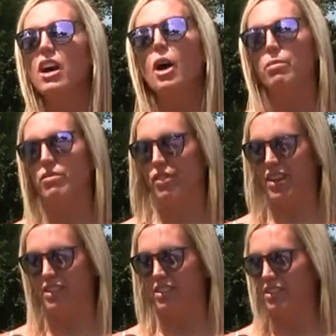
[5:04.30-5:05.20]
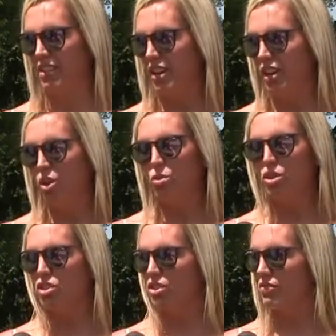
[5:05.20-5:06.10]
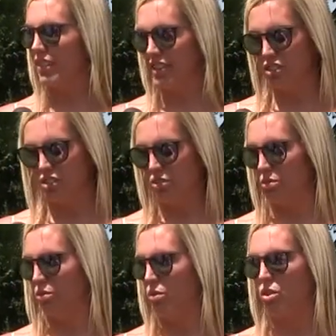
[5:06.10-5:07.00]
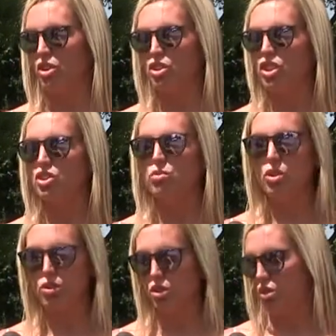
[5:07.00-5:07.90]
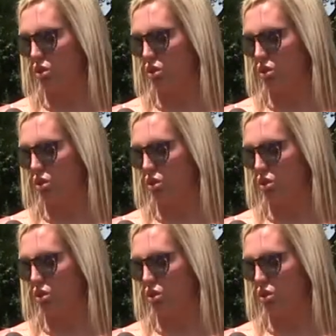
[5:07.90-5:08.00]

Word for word: a couple friends who you can just vent to or that you know you can